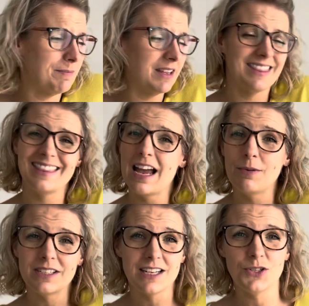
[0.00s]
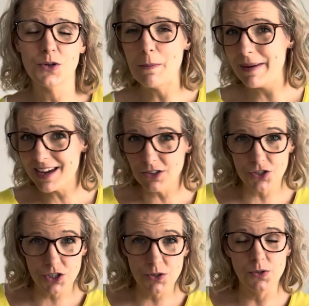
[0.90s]
But nowadays you can pick and
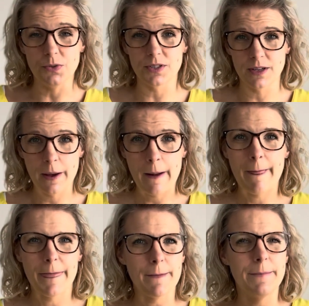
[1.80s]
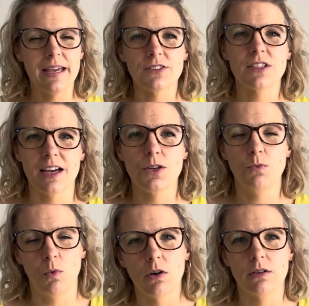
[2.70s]
choose the bits that you
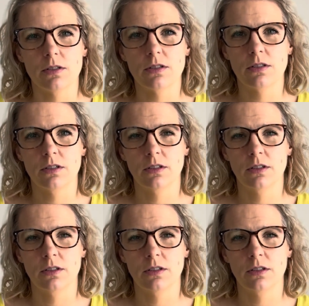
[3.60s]
want